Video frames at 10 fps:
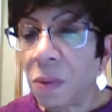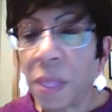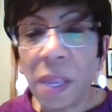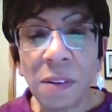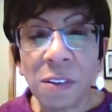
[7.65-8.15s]

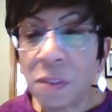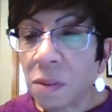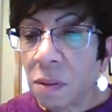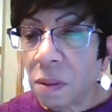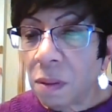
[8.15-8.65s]
That's
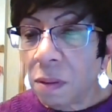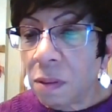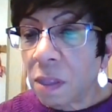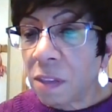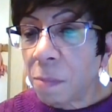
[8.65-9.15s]

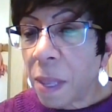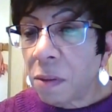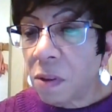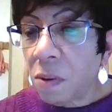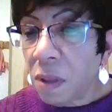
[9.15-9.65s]
about
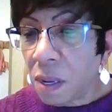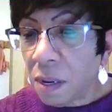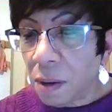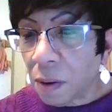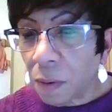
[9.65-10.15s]
gone
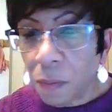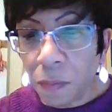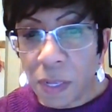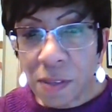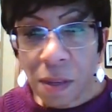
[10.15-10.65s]
here.
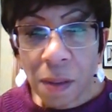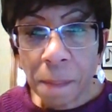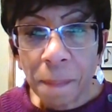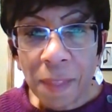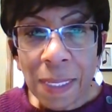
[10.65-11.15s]
What's...
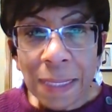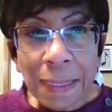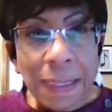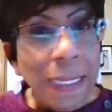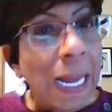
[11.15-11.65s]

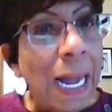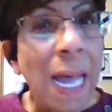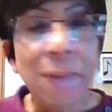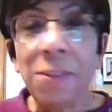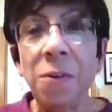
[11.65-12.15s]
I
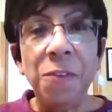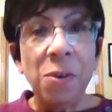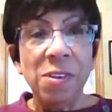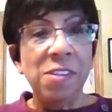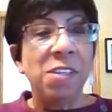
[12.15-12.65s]
don't know if you
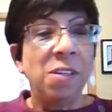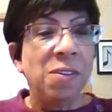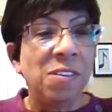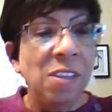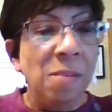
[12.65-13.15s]
can still
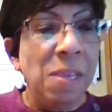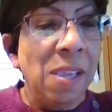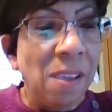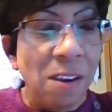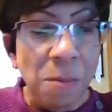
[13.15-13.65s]
see me,
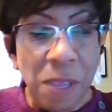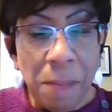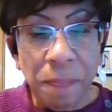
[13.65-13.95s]
hear me.